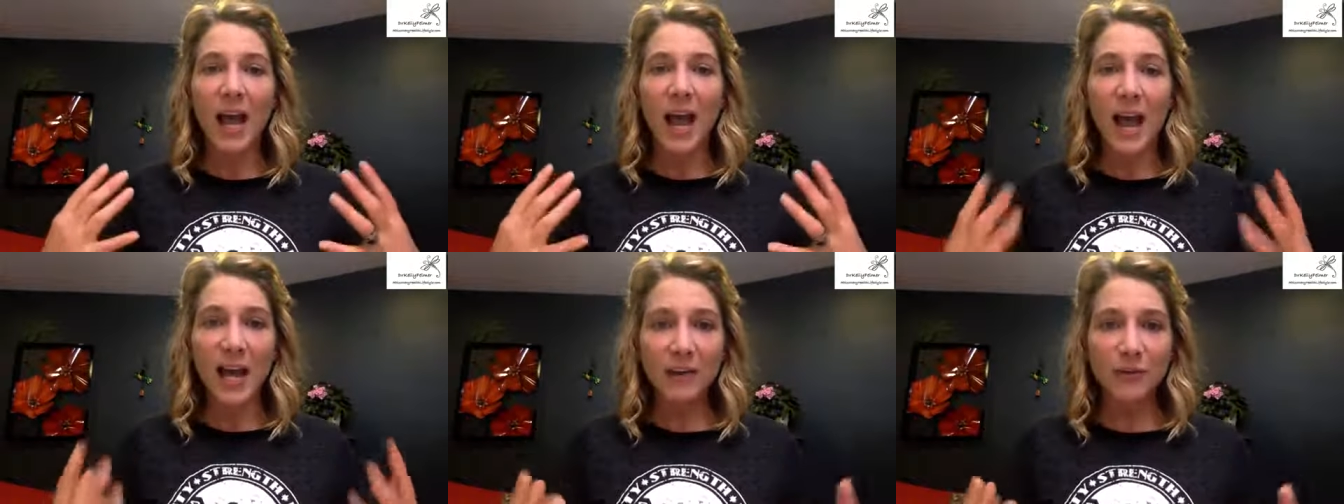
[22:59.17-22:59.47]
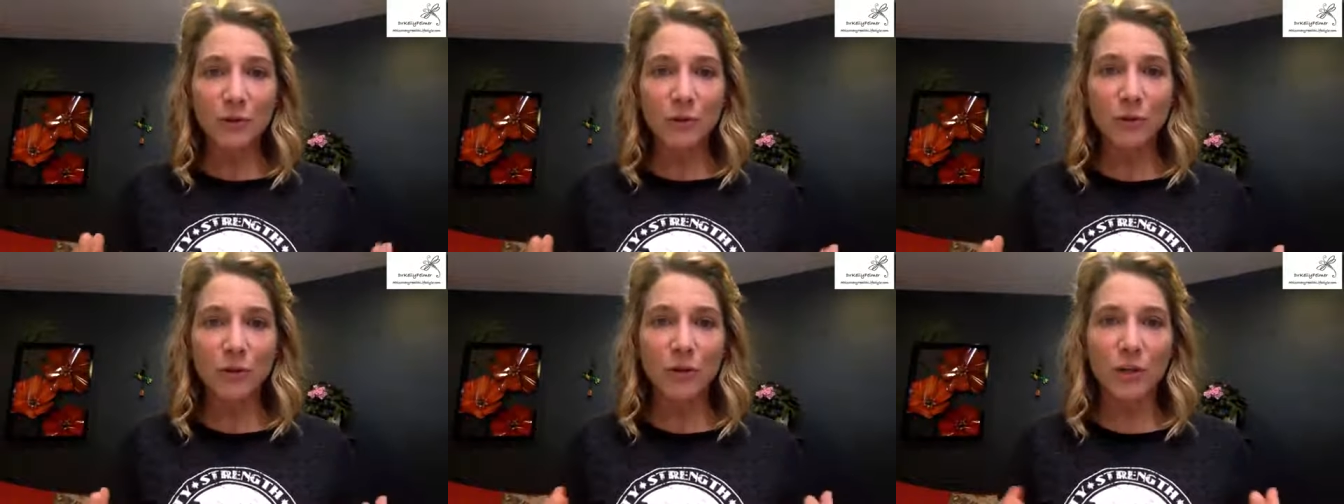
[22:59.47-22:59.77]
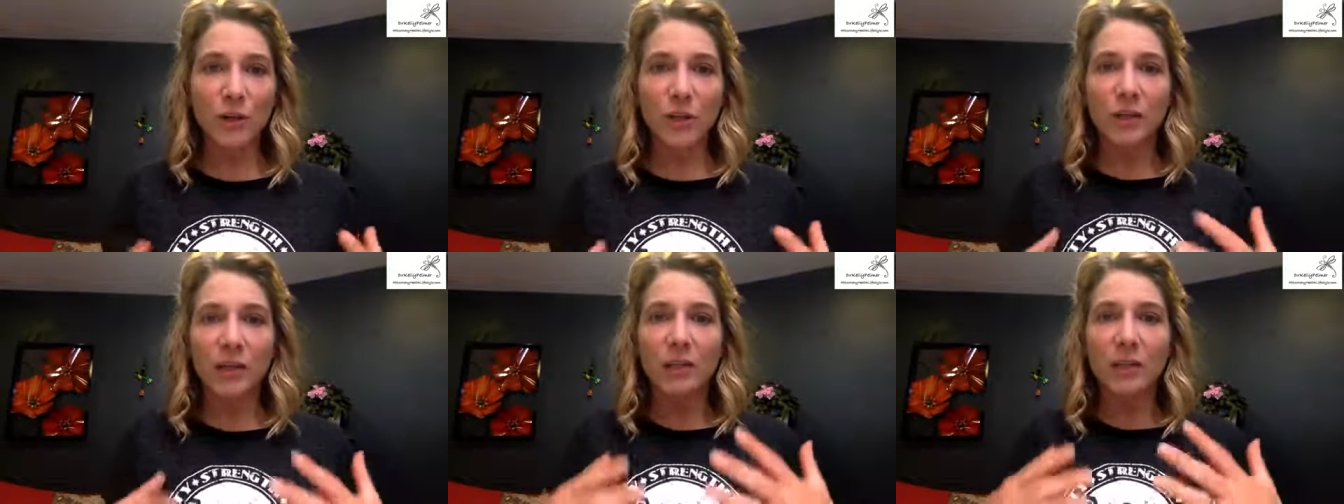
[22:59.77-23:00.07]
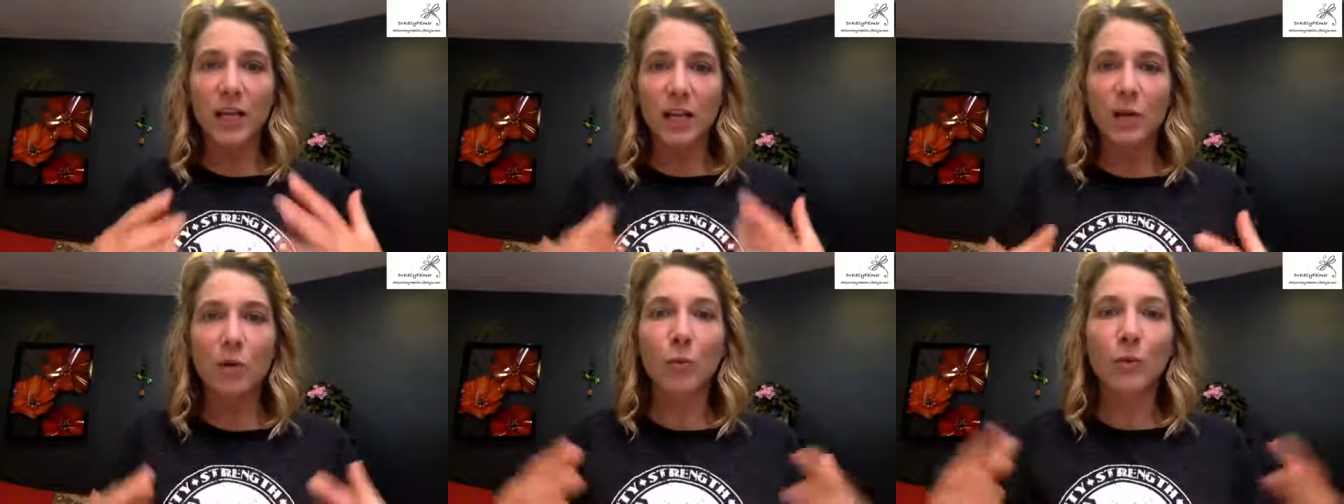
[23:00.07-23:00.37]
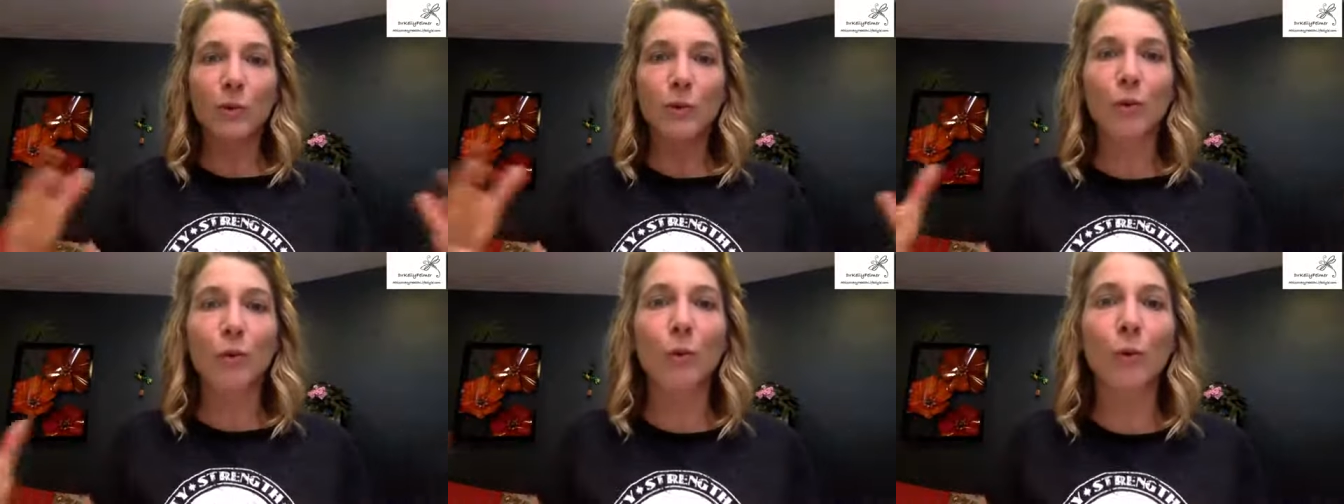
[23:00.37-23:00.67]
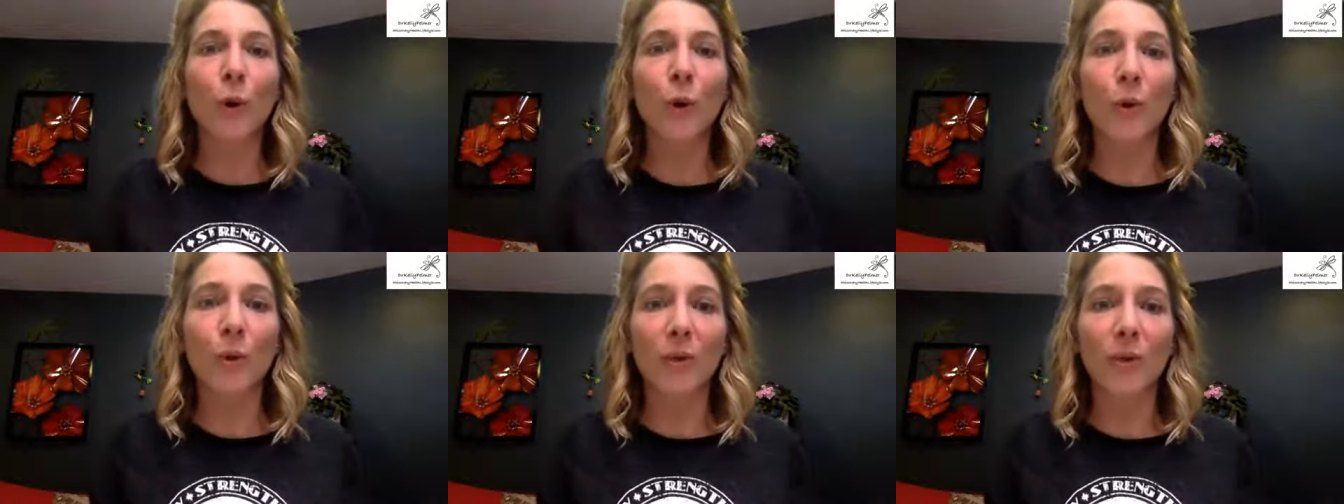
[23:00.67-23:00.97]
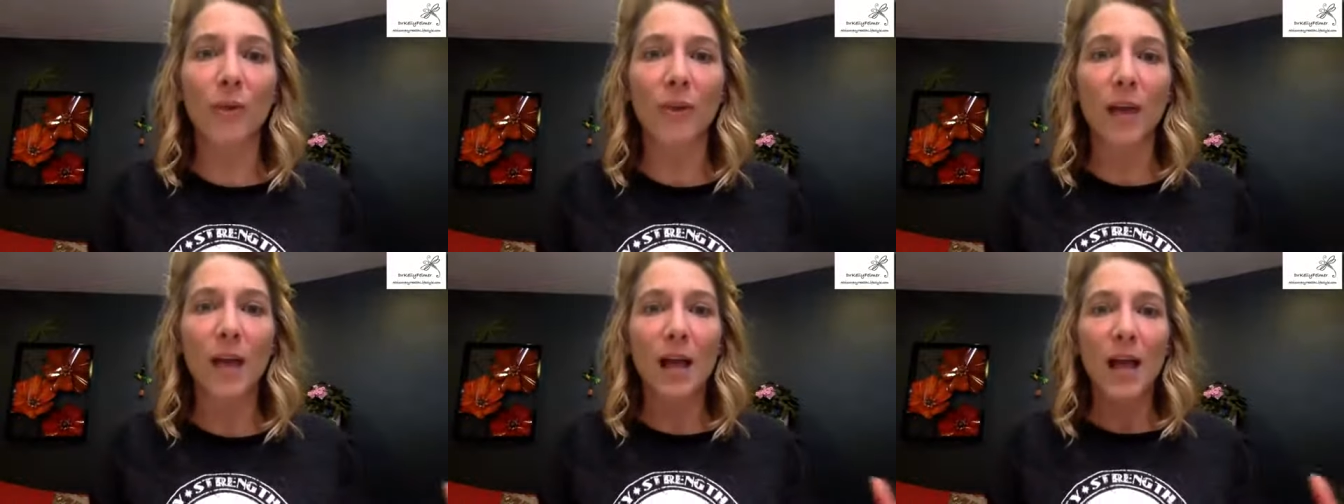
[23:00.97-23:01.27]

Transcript: Estrogen equals growth.